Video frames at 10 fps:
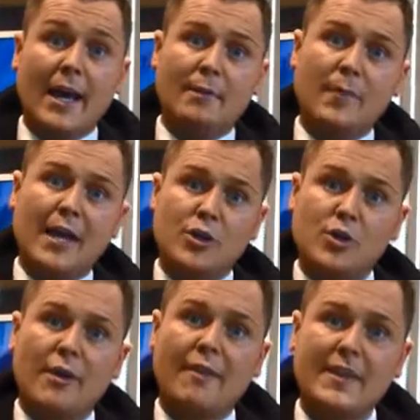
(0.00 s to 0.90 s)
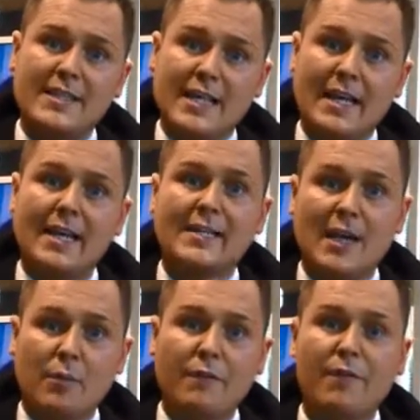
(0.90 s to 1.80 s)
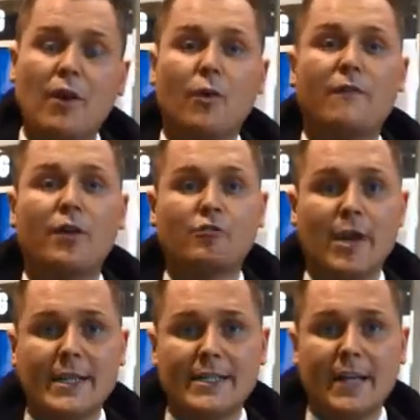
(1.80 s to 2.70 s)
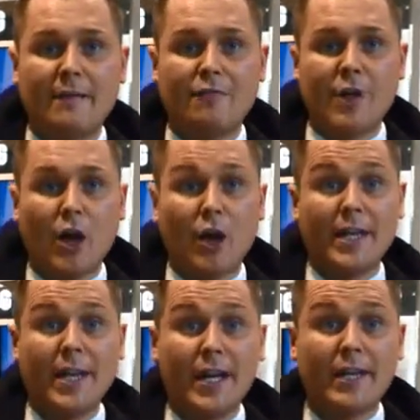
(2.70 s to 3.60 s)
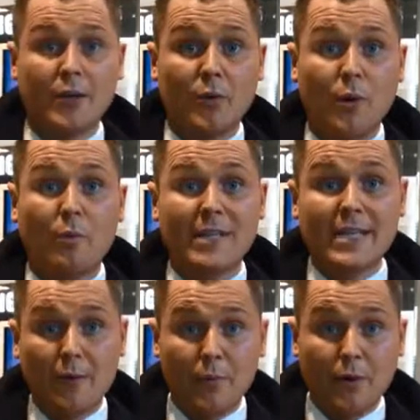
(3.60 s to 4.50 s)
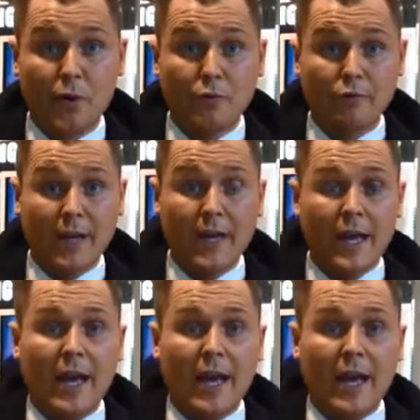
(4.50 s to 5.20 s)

and make sure that the standards that we follow for great delivery are adhered to up and down the country,